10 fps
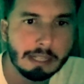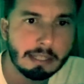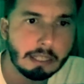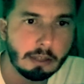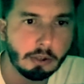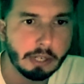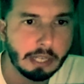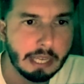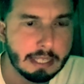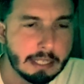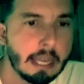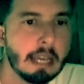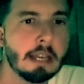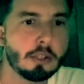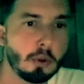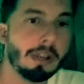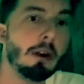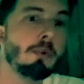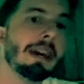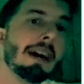let's see the other case so
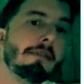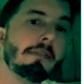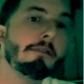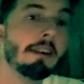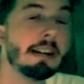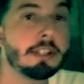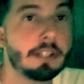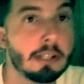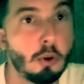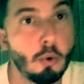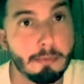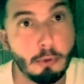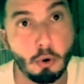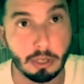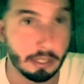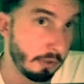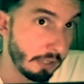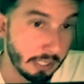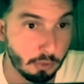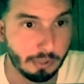now we have a first lower molar
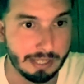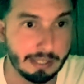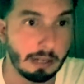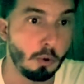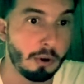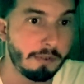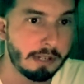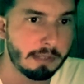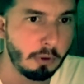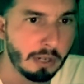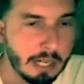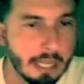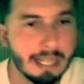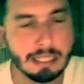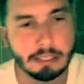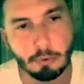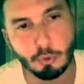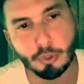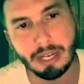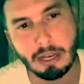okay so that's the lower first molar the
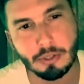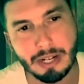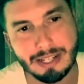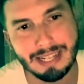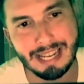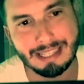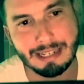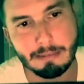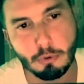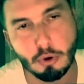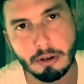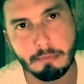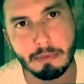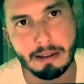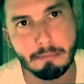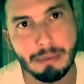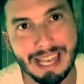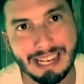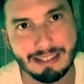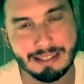root canals are slightly more uh,
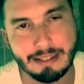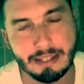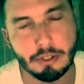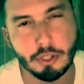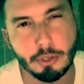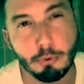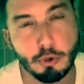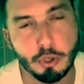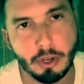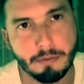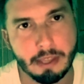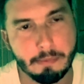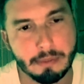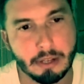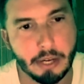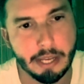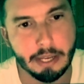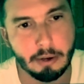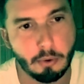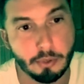balanced the distribution of them
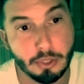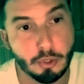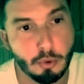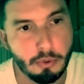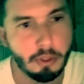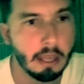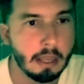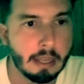uh, on the tooth